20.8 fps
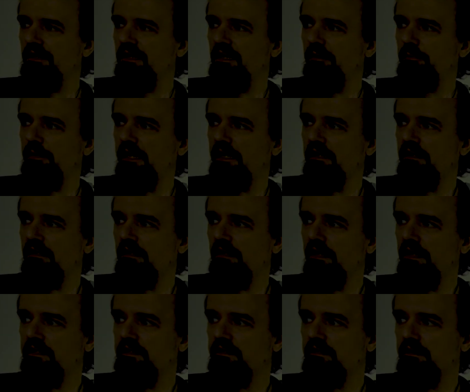to keep adding
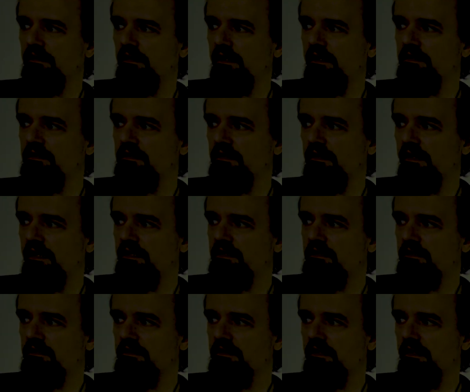lights and lights and lights,
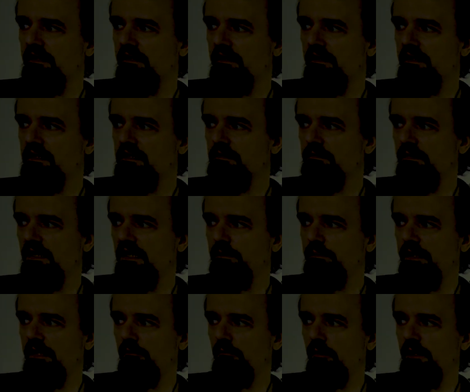because then this might
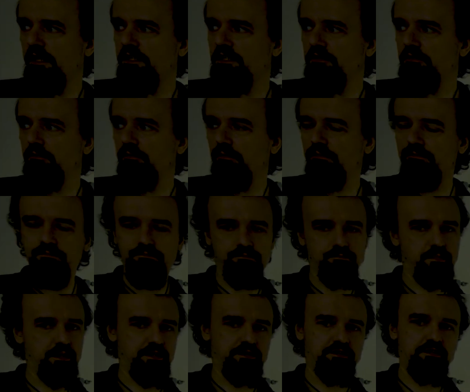be way too
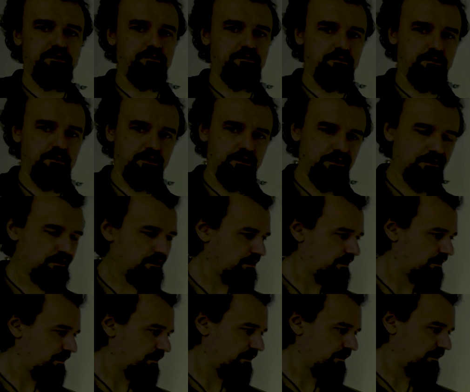much for
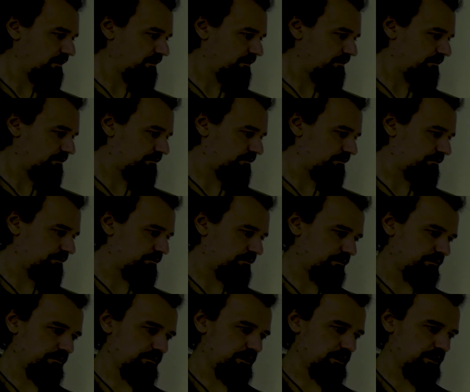
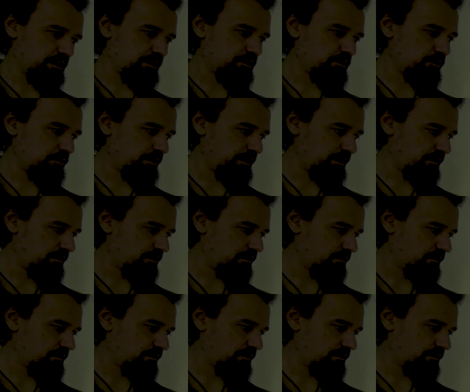a tutorial.